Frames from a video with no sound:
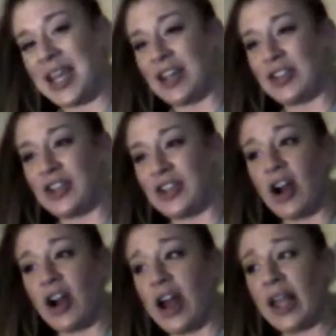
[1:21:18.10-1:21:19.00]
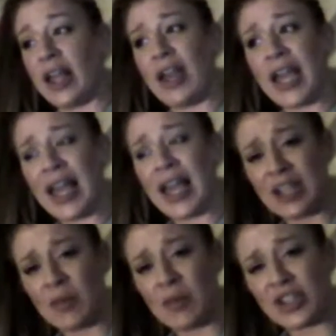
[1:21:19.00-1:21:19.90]
to me and I start crying. Like I
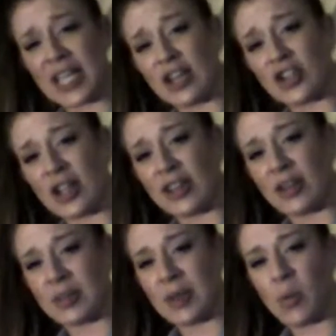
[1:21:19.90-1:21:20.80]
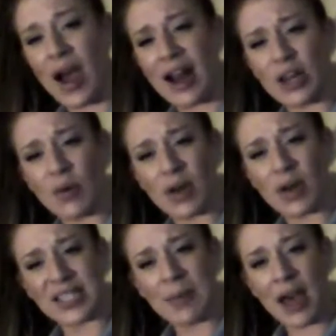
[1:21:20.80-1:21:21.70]
get so much attention on those. I'm like, why do you want
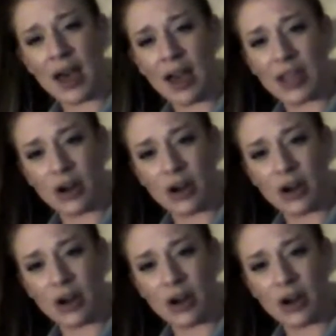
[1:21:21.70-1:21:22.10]
to see my ugly